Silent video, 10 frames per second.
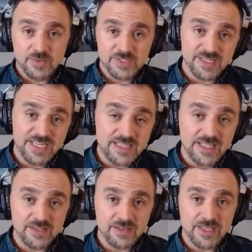What's the need
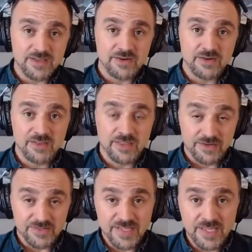that
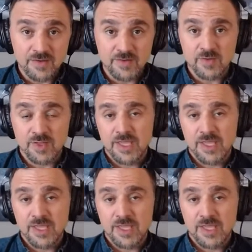you're seeing?